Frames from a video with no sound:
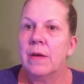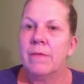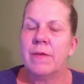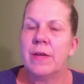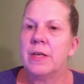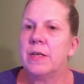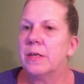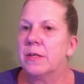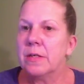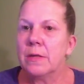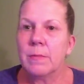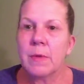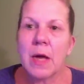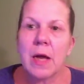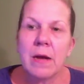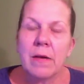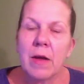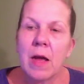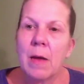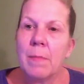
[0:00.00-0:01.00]
If he does some
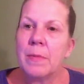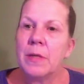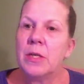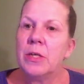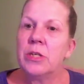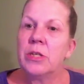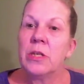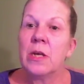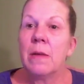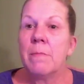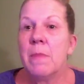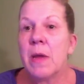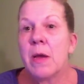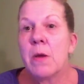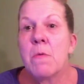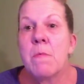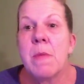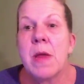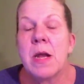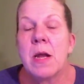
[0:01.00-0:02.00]
kind of competition, I may
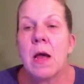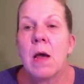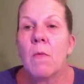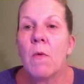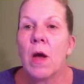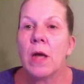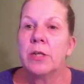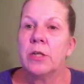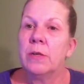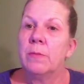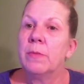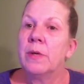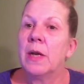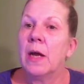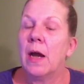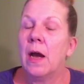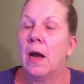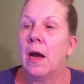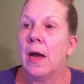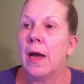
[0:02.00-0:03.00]
or may not watch it,
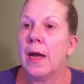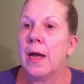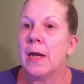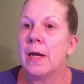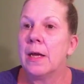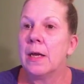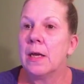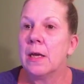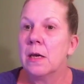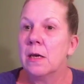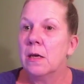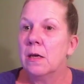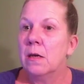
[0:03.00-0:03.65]
but I